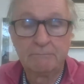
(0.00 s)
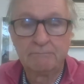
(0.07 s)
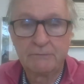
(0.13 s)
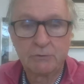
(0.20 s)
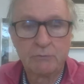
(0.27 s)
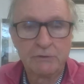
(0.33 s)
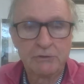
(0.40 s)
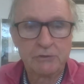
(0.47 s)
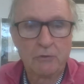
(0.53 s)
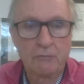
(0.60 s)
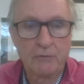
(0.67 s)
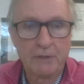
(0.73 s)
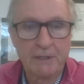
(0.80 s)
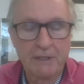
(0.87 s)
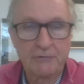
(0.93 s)
switch
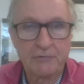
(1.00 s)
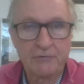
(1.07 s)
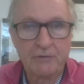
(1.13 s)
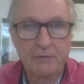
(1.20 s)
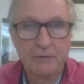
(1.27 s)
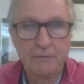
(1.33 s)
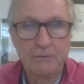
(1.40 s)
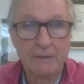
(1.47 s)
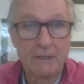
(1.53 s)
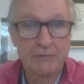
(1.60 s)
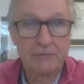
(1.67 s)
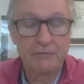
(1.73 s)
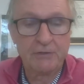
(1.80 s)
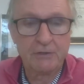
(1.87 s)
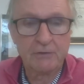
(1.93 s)
over next
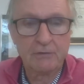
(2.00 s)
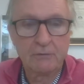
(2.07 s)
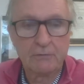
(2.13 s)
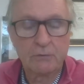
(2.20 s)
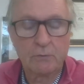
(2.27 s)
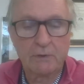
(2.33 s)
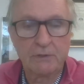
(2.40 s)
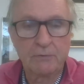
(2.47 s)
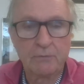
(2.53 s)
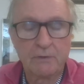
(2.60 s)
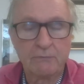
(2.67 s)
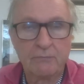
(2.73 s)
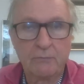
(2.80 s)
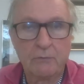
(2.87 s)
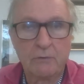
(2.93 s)
year,
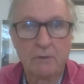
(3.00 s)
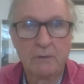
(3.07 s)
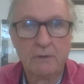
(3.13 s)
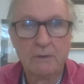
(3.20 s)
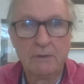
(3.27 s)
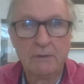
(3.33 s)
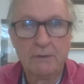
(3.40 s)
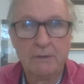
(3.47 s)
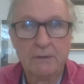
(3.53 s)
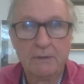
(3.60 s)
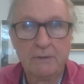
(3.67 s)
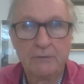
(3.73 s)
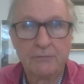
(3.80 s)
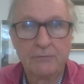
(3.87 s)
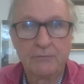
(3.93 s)
2024.
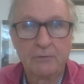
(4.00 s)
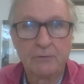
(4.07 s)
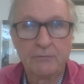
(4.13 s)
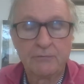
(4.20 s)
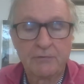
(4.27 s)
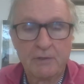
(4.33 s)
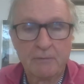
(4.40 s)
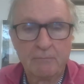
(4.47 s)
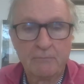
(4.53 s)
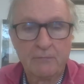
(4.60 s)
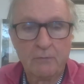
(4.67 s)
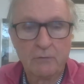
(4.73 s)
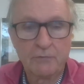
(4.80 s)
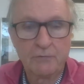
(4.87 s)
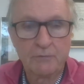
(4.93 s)
So some
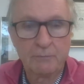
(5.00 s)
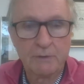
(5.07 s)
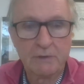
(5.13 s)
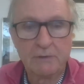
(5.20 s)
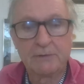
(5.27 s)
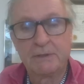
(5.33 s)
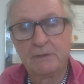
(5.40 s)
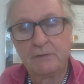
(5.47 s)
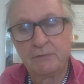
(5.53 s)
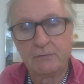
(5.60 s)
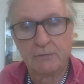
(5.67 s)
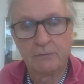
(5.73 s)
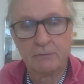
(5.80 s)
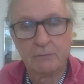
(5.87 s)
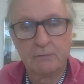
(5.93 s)
folks will be looking
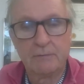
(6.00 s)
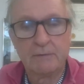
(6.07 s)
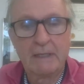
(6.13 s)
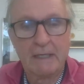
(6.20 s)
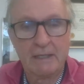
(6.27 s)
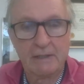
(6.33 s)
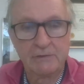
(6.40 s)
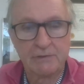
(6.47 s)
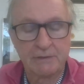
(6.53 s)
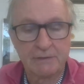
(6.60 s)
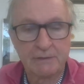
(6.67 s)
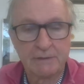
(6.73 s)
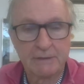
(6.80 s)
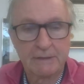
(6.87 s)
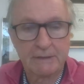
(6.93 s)
to
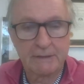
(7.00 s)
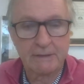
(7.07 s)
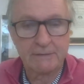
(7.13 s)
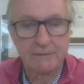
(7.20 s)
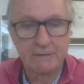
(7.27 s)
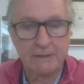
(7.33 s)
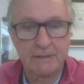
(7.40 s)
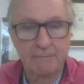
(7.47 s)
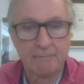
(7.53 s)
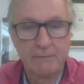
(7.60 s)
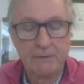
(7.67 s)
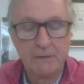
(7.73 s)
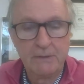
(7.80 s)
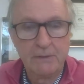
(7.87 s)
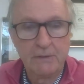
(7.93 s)
exit at that time.
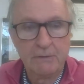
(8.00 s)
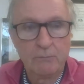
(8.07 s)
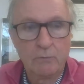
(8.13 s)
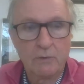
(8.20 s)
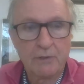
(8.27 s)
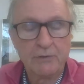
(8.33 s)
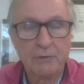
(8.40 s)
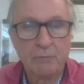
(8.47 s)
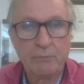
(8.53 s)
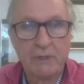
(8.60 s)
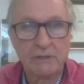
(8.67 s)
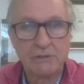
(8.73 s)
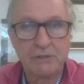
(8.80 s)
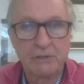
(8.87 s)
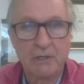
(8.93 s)
What are your
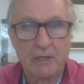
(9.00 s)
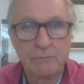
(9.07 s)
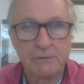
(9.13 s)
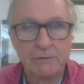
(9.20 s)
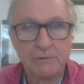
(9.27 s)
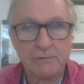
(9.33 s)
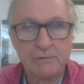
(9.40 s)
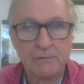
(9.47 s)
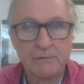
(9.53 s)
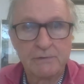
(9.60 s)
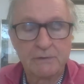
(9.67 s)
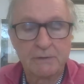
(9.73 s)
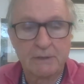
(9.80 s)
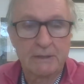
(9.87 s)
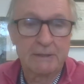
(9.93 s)
pension options?
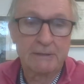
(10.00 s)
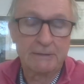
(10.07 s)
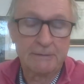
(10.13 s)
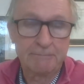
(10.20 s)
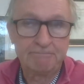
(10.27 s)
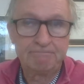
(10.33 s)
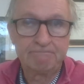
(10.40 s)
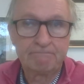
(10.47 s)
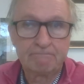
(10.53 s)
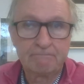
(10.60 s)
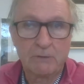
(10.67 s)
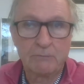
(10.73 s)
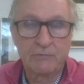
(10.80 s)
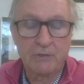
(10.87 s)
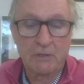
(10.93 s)
I
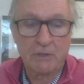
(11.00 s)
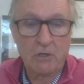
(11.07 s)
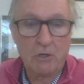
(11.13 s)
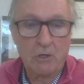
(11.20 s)
was on a